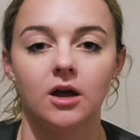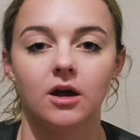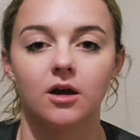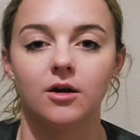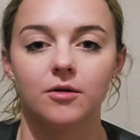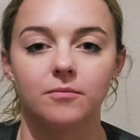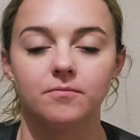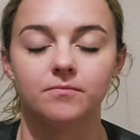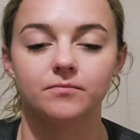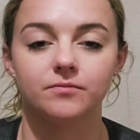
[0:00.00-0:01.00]

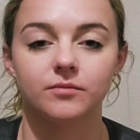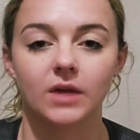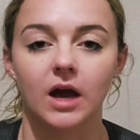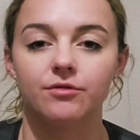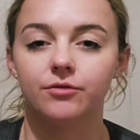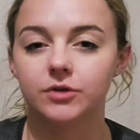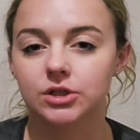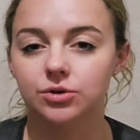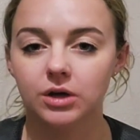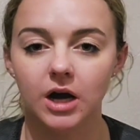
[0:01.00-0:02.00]
I've referred
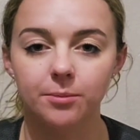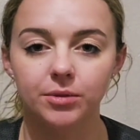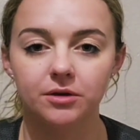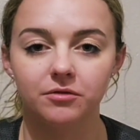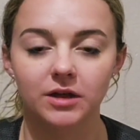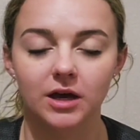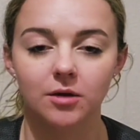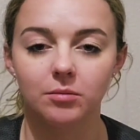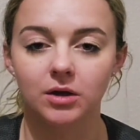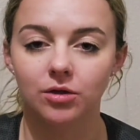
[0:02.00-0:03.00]
to a couple of
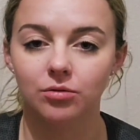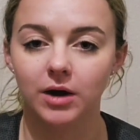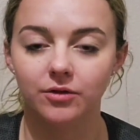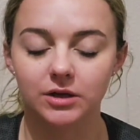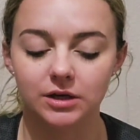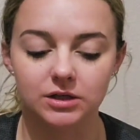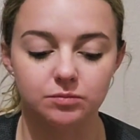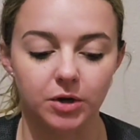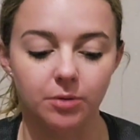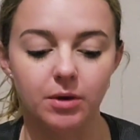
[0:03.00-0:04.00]
them throughout the
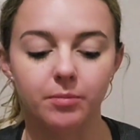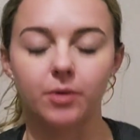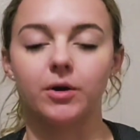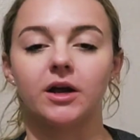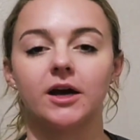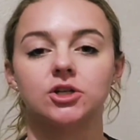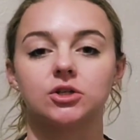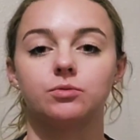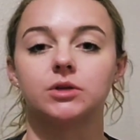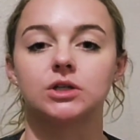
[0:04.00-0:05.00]
experiment, but we're going to
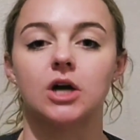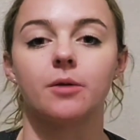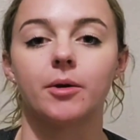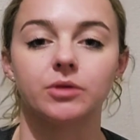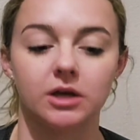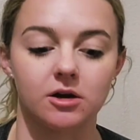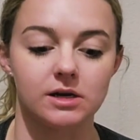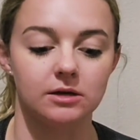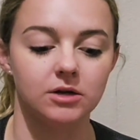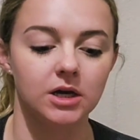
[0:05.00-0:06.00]
actually really talk about what they are now.